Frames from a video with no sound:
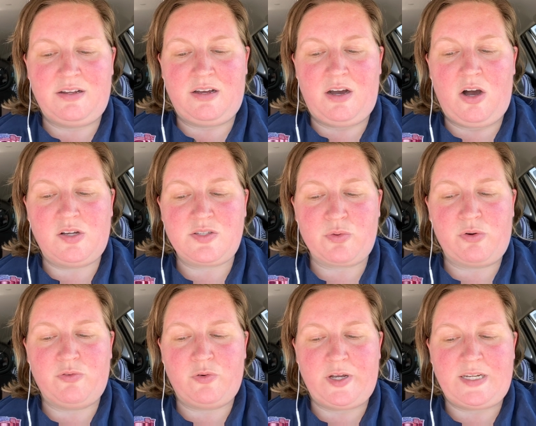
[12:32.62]
Uh, also
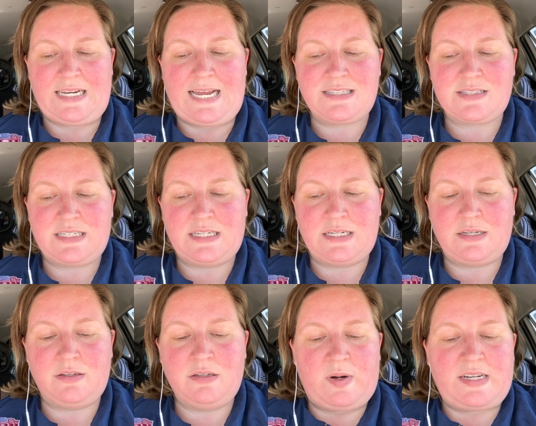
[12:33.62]
avoid
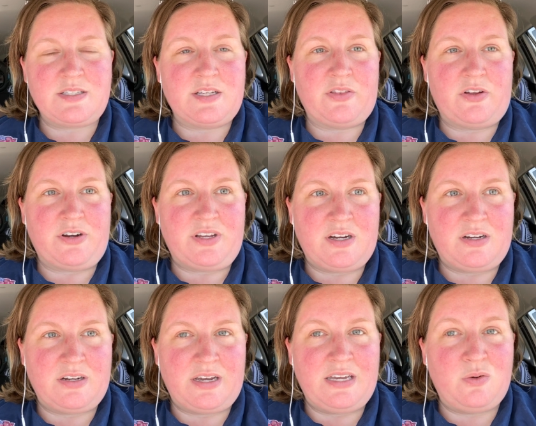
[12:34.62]
nesting, raising their
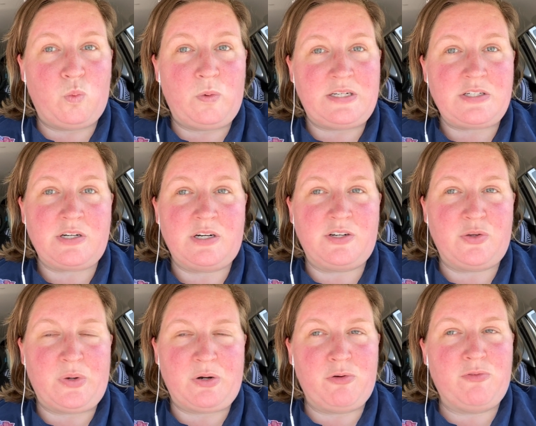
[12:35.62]
young in winter. You
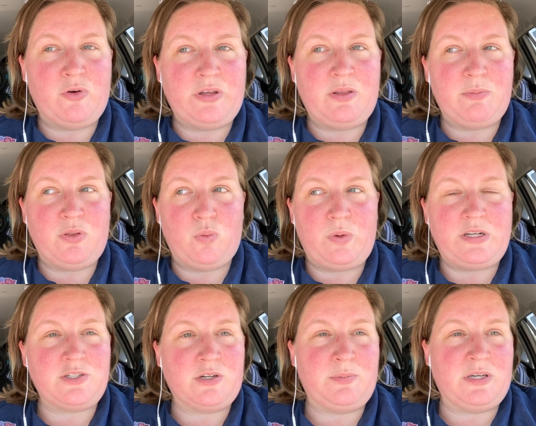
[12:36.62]
want to avoid them in the
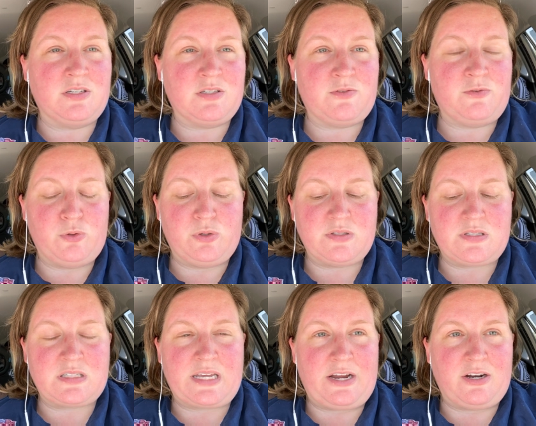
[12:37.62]
winter because food is
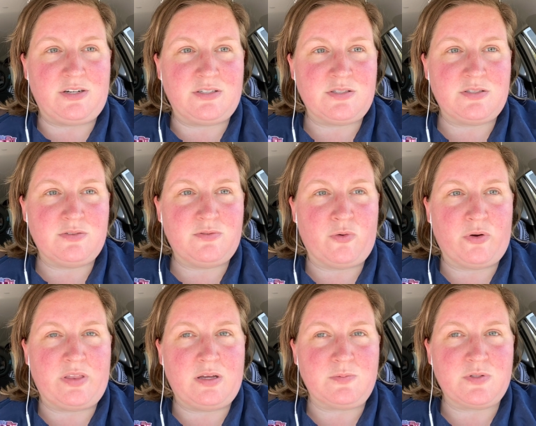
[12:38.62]
scarce for
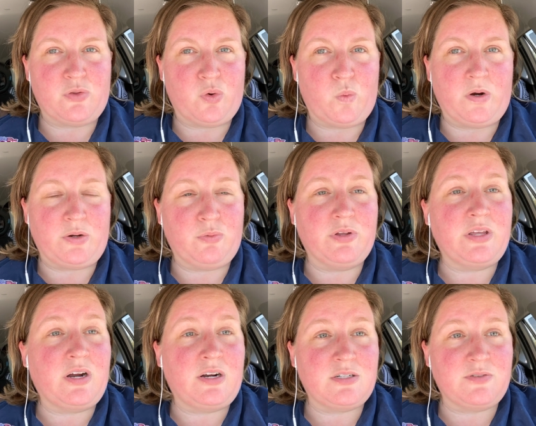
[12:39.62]
them, so they're working really
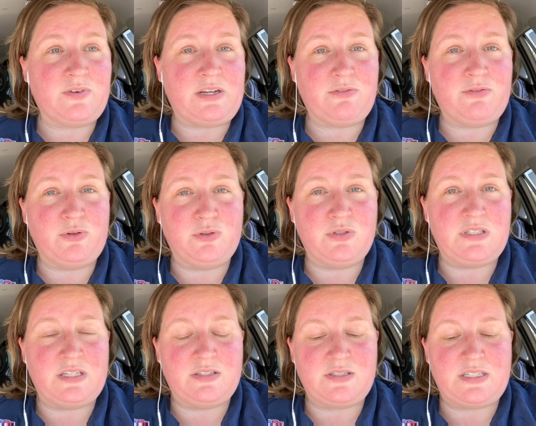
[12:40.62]
hard to find food
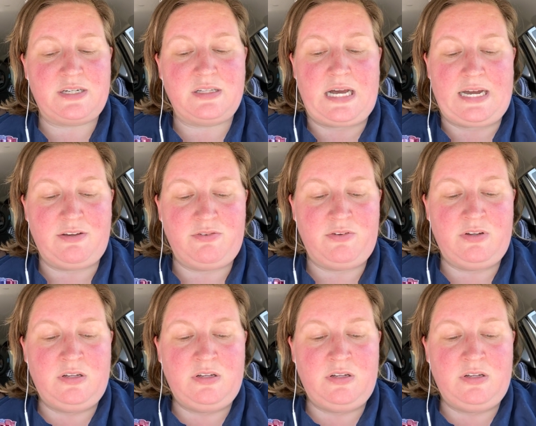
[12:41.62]
to stay alive.